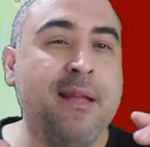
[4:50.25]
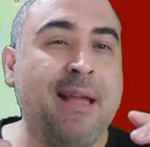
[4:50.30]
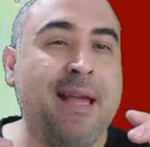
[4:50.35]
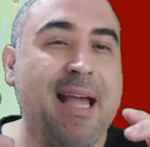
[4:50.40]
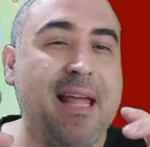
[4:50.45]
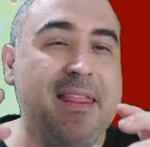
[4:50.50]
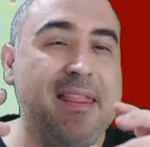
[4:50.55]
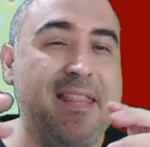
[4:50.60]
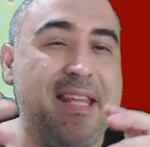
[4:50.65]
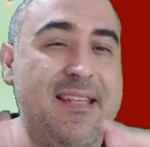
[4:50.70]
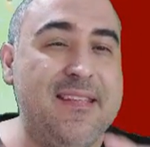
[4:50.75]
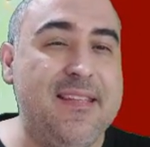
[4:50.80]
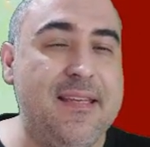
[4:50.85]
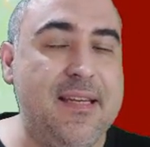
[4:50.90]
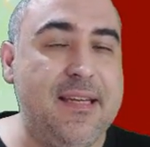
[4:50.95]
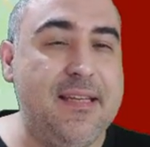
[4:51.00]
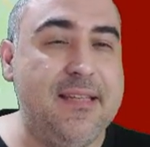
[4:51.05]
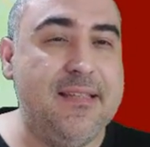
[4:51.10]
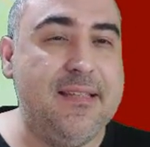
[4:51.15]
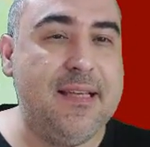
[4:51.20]

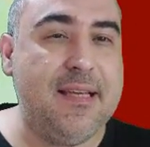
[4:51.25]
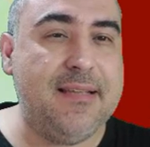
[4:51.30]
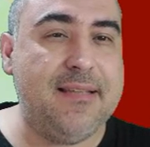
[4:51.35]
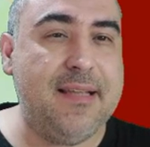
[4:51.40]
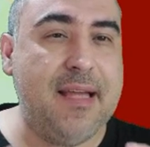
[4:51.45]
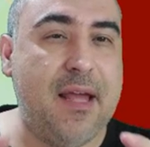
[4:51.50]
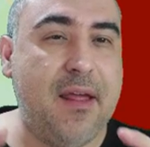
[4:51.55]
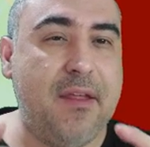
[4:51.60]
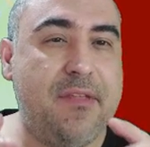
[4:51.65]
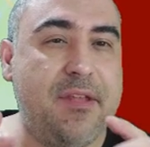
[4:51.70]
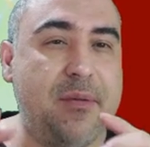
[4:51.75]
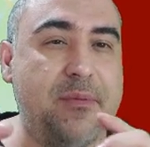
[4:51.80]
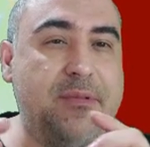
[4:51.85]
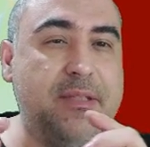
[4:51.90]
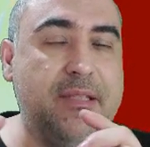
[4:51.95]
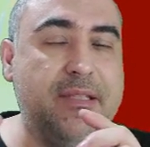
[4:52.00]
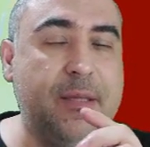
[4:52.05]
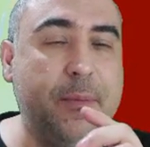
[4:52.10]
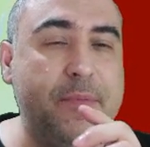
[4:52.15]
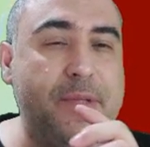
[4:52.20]
ethnicities as
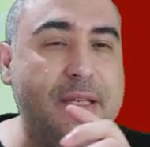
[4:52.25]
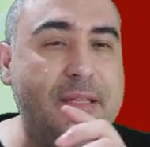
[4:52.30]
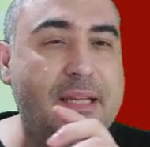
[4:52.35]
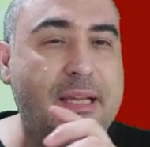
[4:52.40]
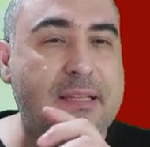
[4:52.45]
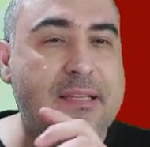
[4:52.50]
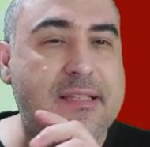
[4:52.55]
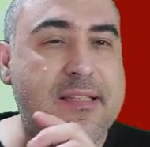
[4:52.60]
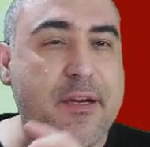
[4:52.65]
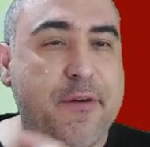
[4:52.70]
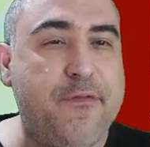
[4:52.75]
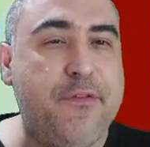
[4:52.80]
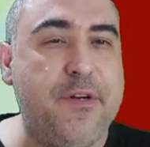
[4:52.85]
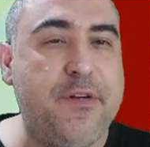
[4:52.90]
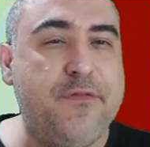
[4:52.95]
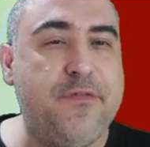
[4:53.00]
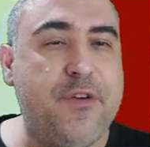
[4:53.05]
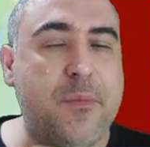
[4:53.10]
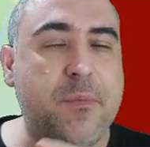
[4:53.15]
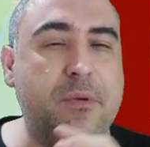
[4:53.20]
something that's
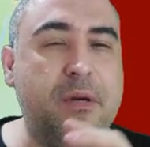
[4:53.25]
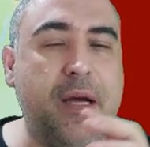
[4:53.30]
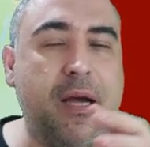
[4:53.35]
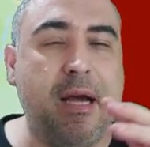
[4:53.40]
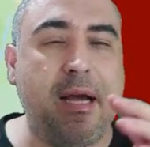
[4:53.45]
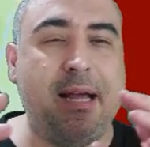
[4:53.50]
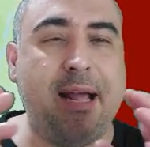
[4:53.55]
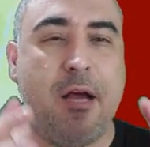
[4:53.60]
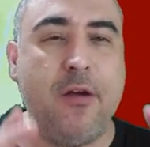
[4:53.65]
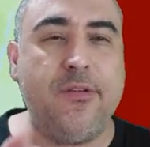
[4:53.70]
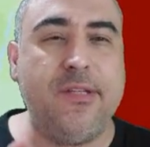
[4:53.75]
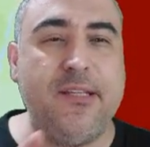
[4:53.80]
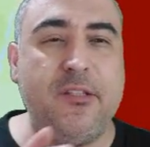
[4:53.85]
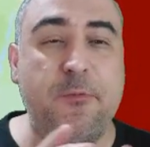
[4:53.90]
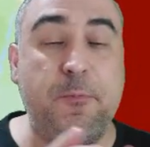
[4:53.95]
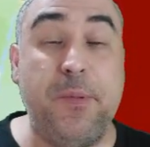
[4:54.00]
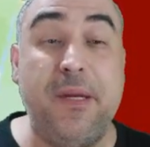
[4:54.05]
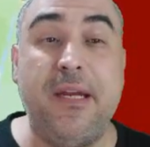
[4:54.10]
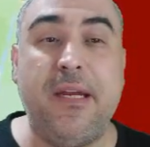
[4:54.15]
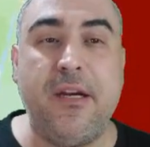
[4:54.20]
different from counting
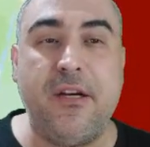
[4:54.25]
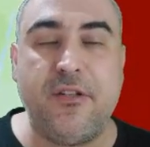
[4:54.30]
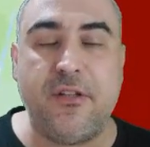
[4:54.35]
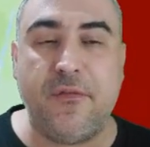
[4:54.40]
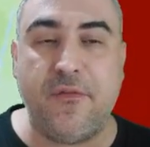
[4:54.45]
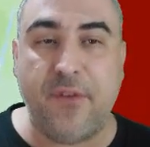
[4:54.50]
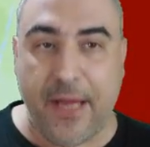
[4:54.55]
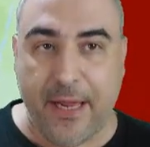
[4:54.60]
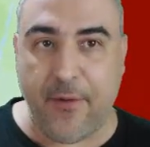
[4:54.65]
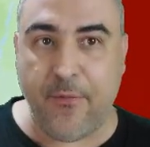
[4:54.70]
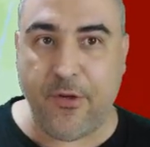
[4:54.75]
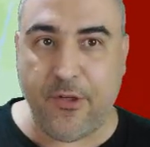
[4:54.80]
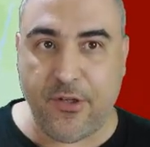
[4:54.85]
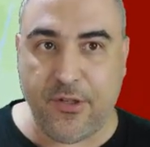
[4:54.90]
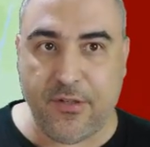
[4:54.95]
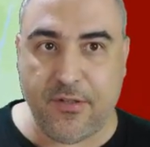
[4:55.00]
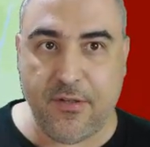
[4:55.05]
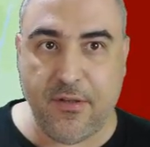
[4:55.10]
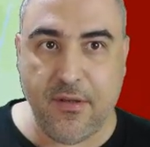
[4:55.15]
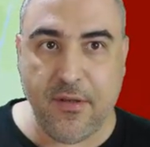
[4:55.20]
speakers of
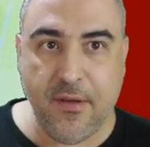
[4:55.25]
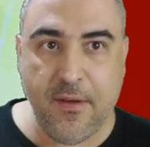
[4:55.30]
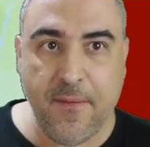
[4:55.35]
languages.